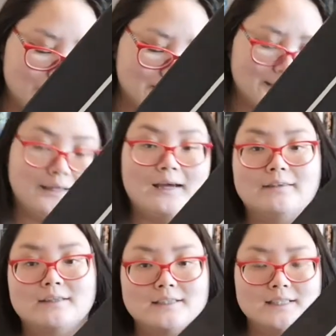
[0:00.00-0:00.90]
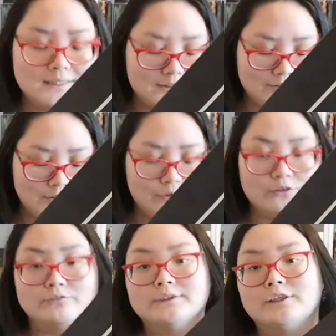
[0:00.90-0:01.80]
reads The Acanthus History
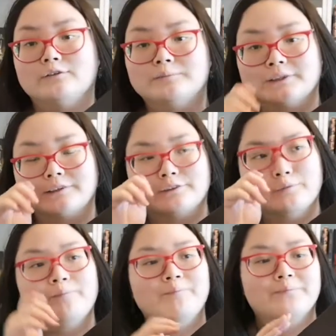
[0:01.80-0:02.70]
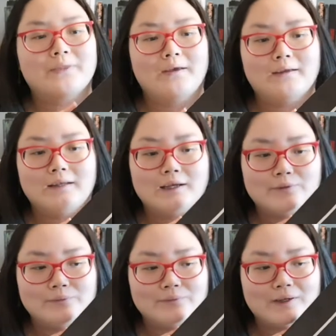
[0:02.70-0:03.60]
of Sculpture.
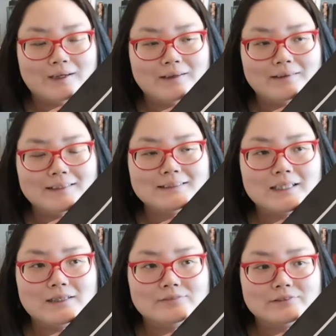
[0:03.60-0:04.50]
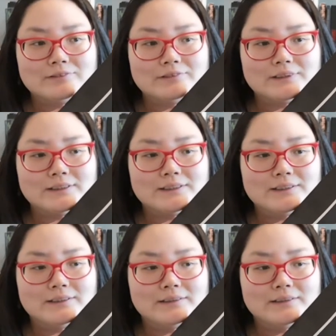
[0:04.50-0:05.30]
Now, this covers